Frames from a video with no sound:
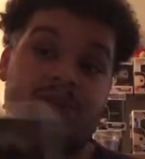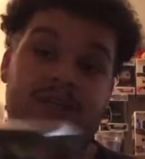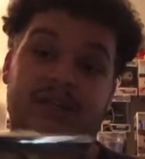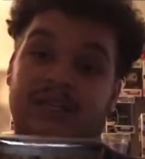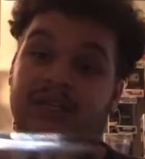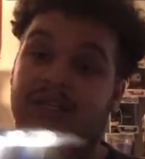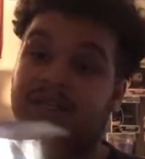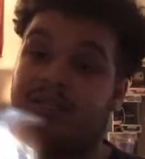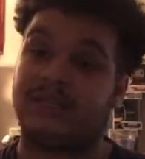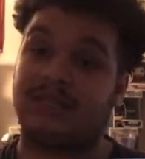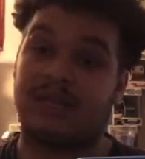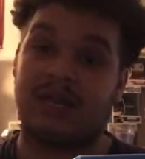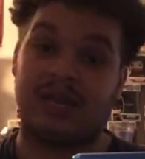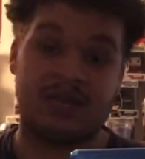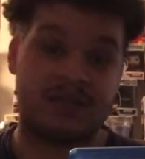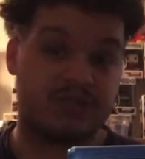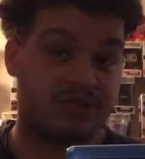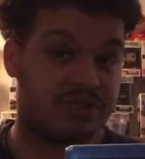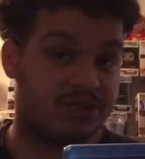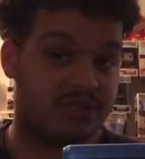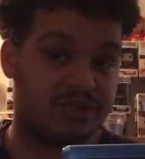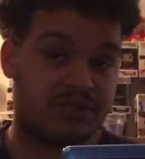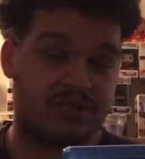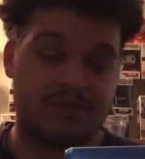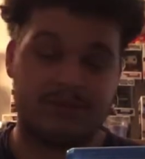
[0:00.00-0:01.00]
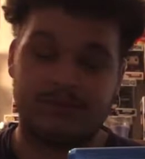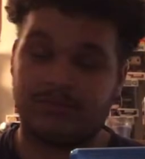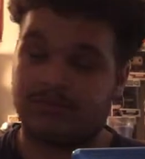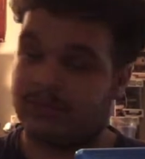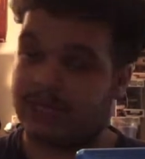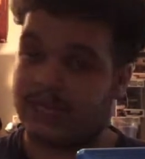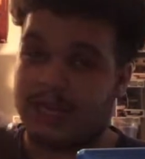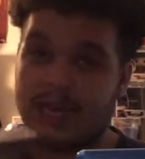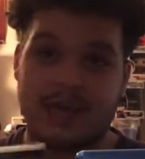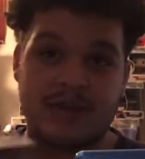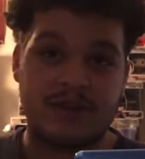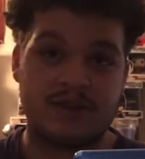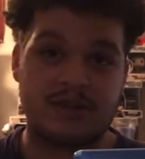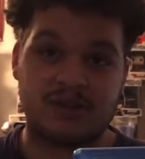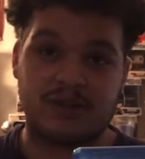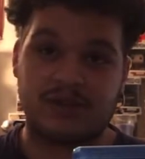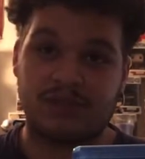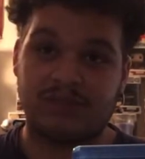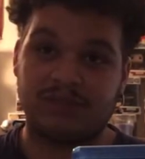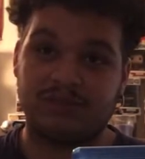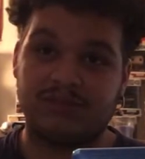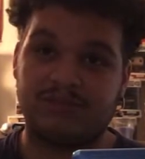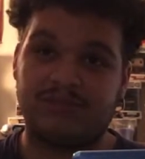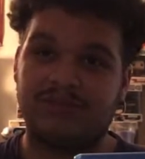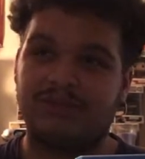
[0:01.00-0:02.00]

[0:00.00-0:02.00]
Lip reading: It is not good at all.